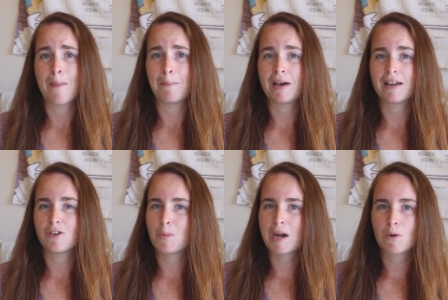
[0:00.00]
But
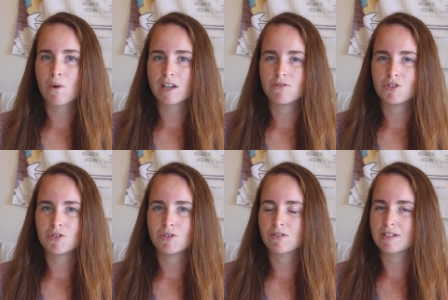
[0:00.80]
no matter what you do,
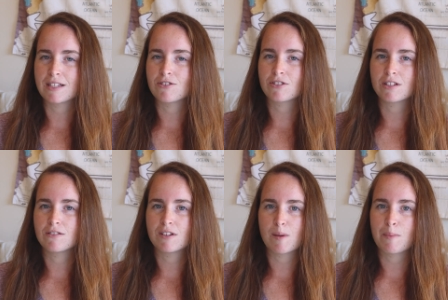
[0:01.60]
you're essentially
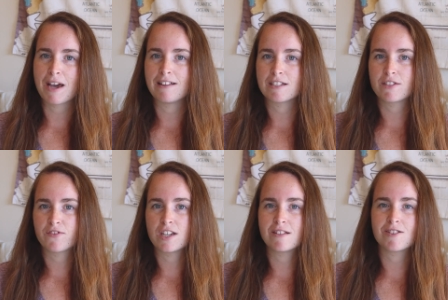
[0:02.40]
going to be paying this
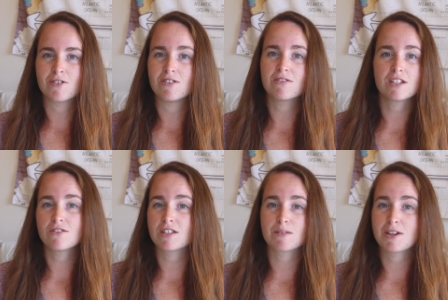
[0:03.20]
fee. So you can
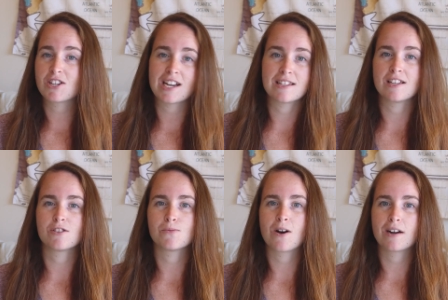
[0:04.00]
use as much AC
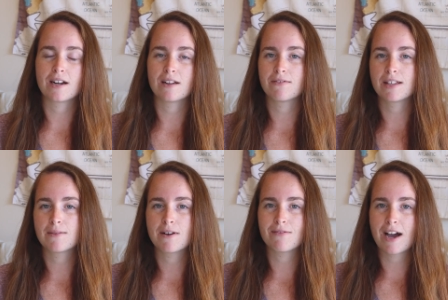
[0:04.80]
as you want, and it
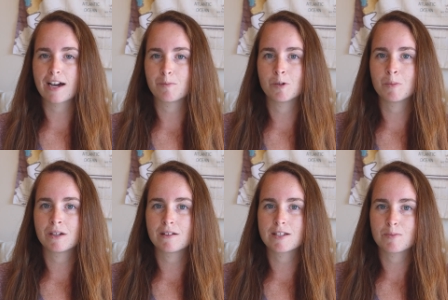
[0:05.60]
really won't rack up your
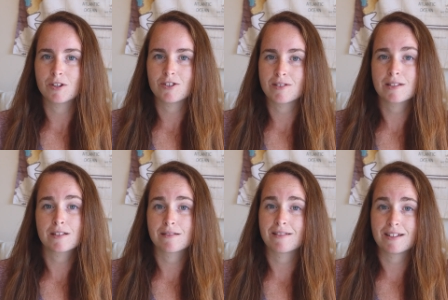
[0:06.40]
bill as much as
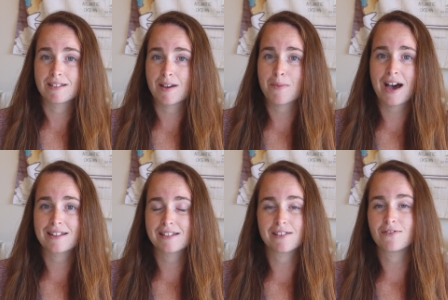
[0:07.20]
this
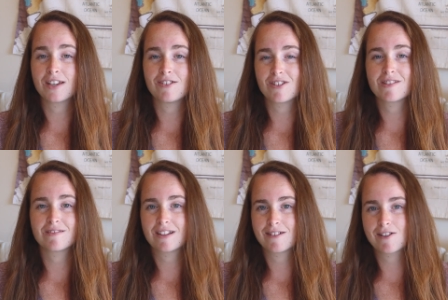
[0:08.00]
capacity fee
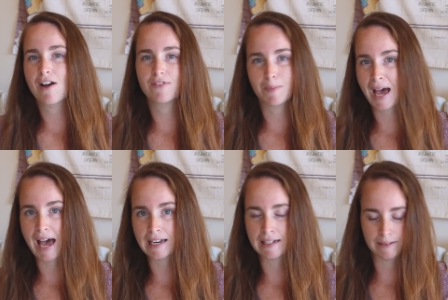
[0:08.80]
just does off the bat.